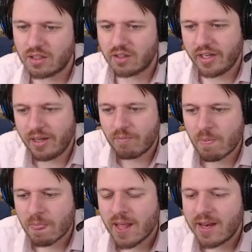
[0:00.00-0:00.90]
Okay.
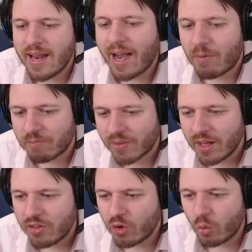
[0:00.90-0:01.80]
Now,
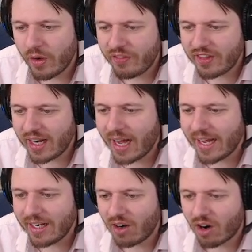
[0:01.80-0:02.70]
the width and
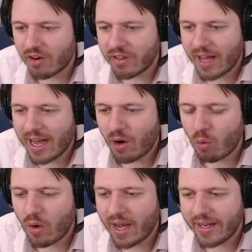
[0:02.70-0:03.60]
height are how
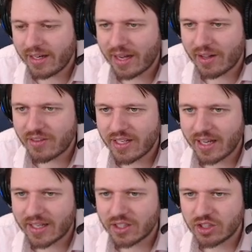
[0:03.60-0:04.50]
wide and high the
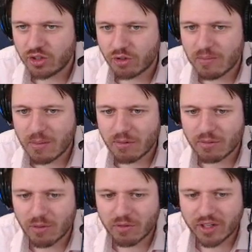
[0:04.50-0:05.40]
deck is. And you'll remember
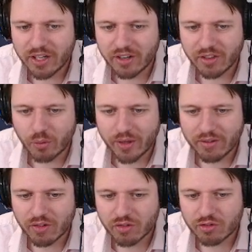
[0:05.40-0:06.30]
from over here that we
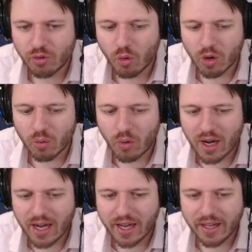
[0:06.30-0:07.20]
have a 4
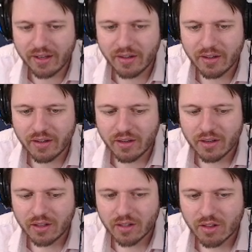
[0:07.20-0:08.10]
wide,
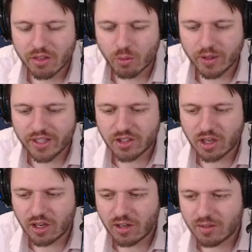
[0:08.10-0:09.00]
3
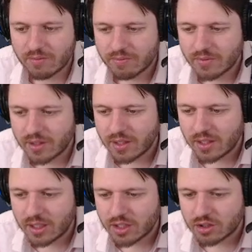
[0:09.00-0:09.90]
tall.
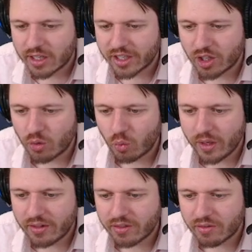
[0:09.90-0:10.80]
So I go
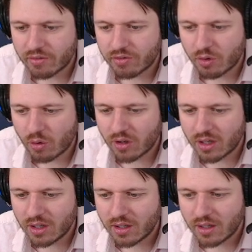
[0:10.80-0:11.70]
width
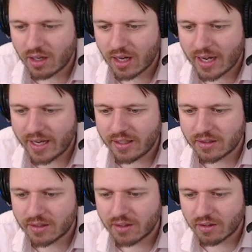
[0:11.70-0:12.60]
4, height
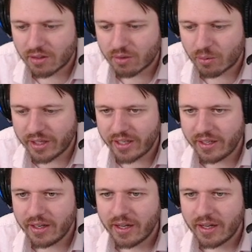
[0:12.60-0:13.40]
3.